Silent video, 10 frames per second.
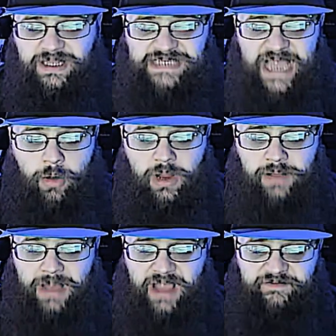tower in
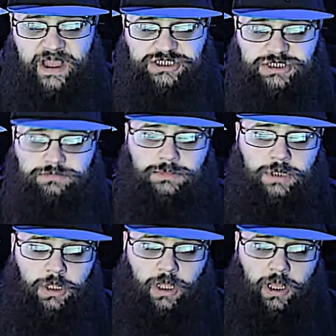MyFACTIon.
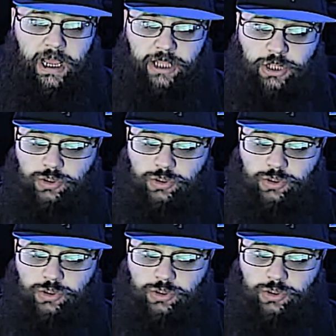You'll